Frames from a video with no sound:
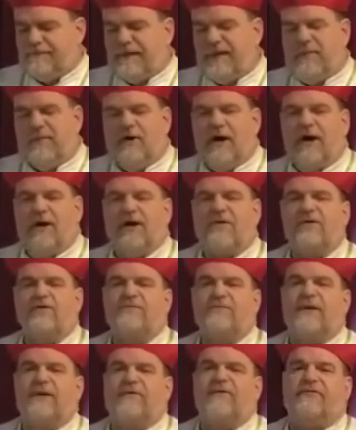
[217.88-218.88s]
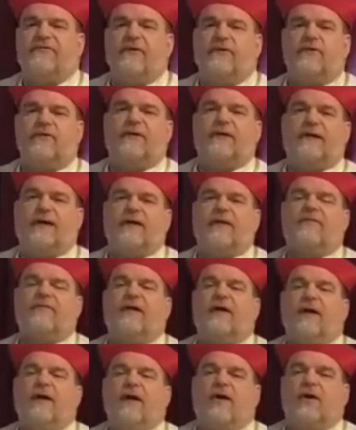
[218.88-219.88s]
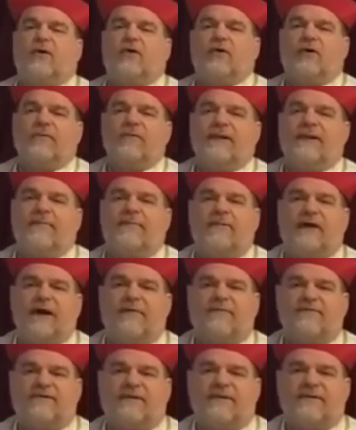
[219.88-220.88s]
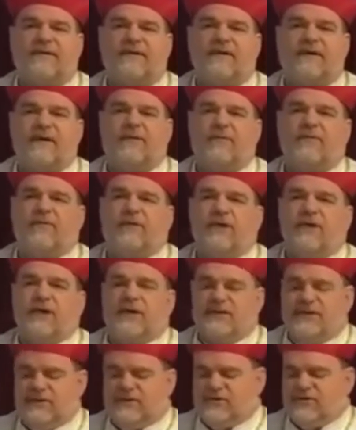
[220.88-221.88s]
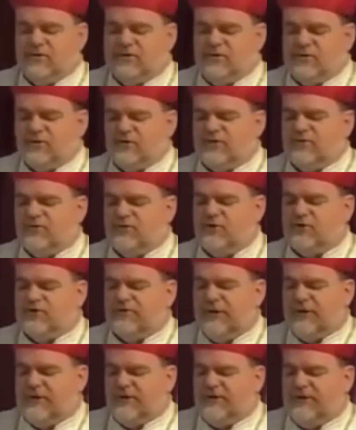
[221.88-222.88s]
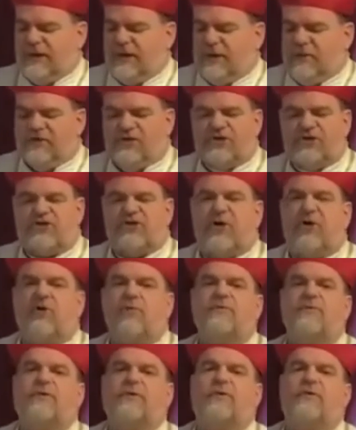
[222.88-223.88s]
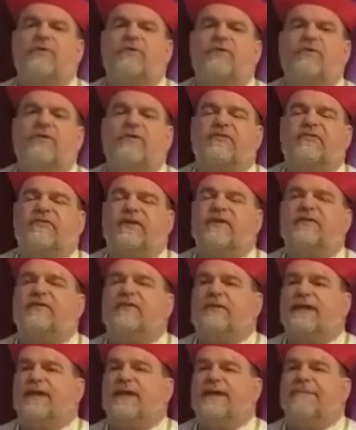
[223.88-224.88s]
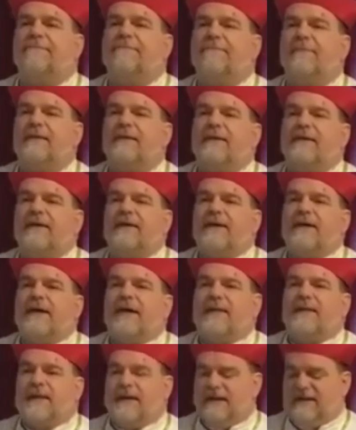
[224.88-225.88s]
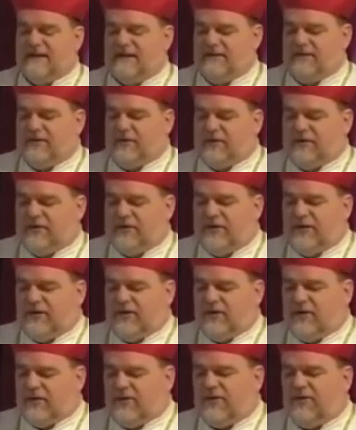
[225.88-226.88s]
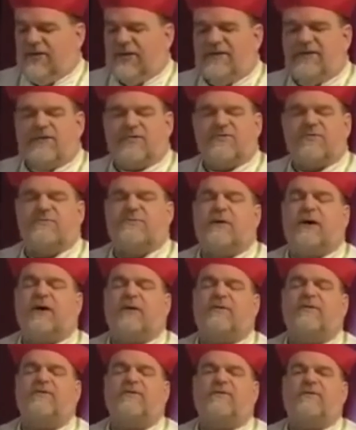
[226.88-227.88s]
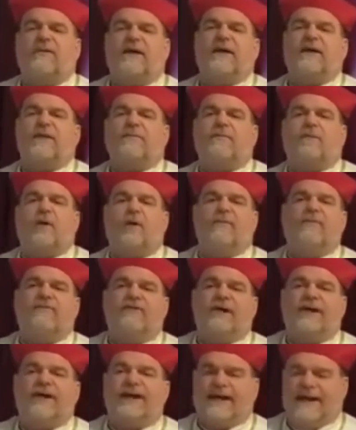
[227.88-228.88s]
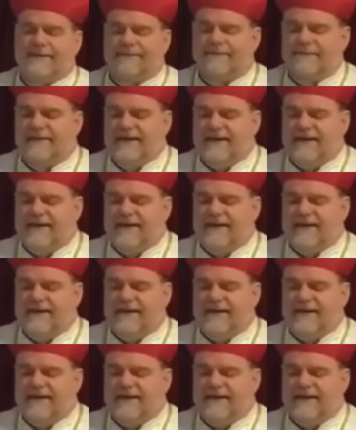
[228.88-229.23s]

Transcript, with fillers: And while he was being stoned to death, our Lord made a prophecy that Jerusalem, Jerusalem, thou wilt stone those that are sent to thee. And that it only this prophecy was made on Palm Sunday,